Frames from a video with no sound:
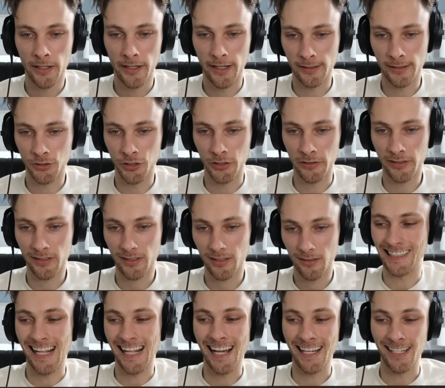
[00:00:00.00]
It's
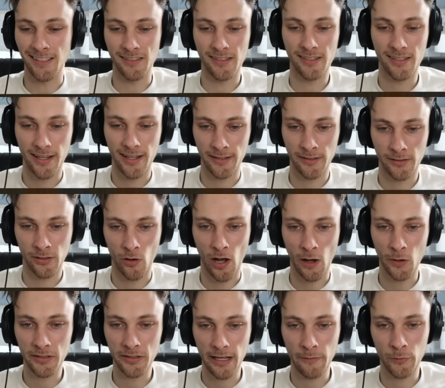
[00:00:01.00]
just lines. And so I
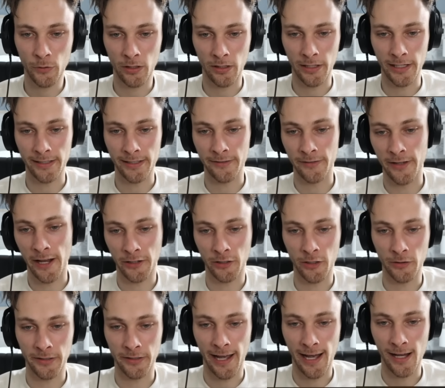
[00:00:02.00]
was able to like
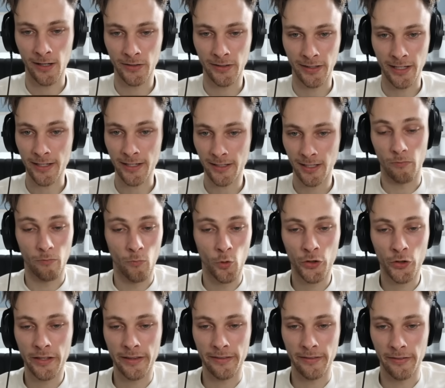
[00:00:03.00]
narrow down like more
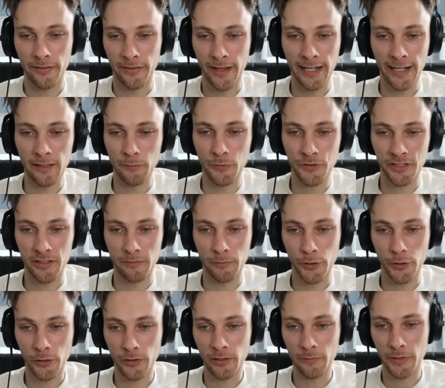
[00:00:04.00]
than 90% of
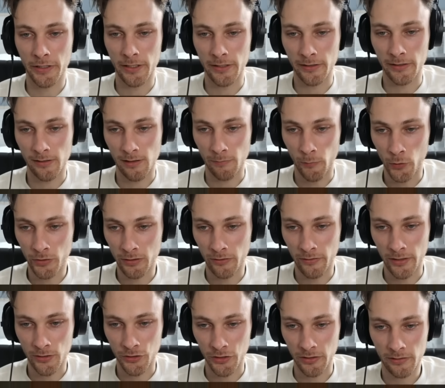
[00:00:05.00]
Berkeley because most of it
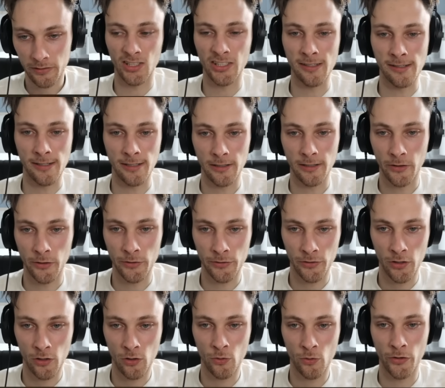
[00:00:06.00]
is just linear. There's
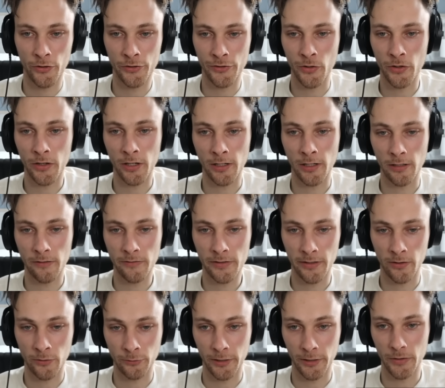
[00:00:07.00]
no curves
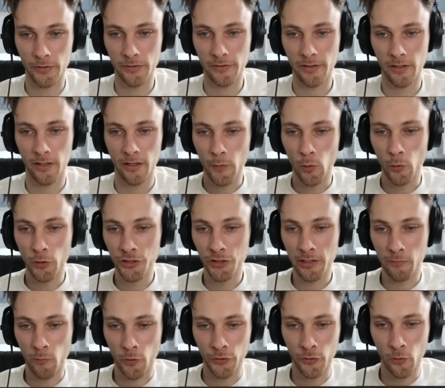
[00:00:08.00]
in the roads. But when you
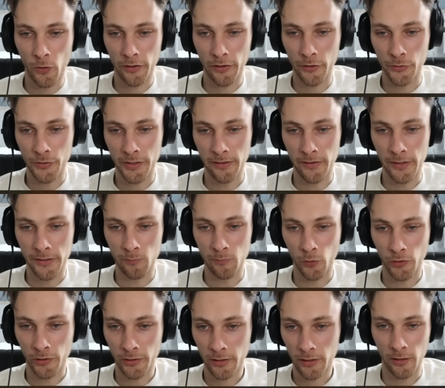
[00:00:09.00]
get more north, you get these
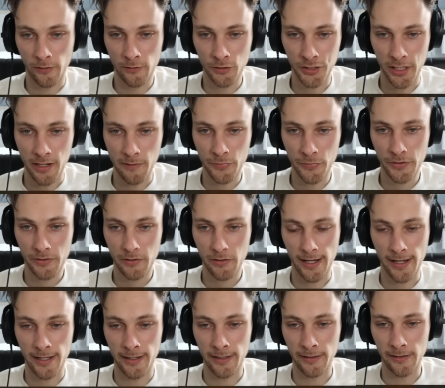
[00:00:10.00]
more curve shapes.
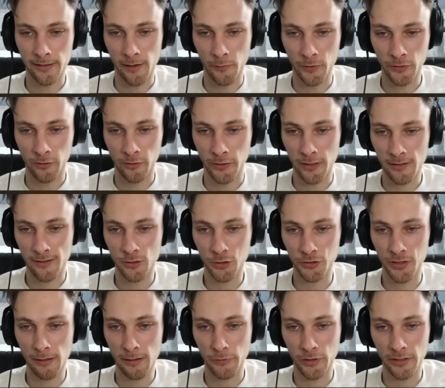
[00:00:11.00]
And I went to the residential
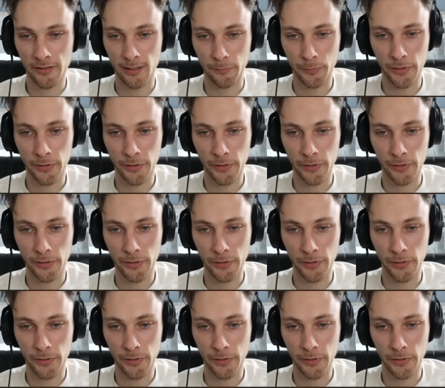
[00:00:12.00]
neighborhoods up